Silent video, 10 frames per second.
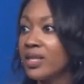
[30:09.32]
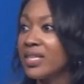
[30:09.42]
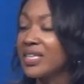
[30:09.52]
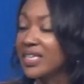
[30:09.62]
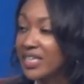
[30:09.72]

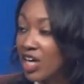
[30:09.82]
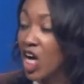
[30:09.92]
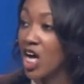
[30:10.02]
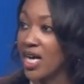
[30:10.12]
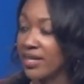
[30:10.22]
clear
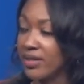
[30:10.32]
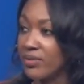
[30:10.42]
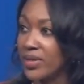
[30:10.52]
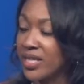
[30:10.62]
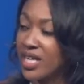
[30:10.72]
on
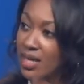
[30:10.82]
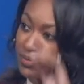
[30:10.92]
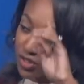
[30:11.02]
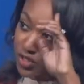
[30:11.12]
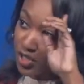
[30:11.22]
when it
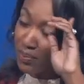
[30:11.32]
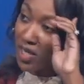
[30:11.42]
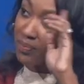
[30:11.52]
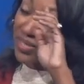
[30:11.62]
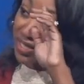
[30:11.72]
comes to your
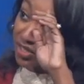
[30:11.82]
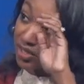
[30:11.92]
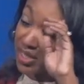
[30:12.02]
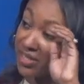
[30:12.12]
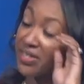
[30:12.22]
purpose and your
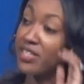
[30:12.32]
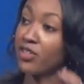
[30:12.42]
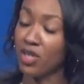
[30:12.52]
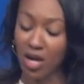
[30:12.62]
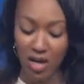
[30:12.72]
clarity and your
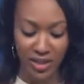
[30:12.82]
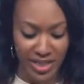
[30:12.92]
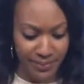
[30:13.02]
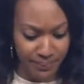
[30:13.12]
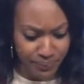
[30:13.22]
calling?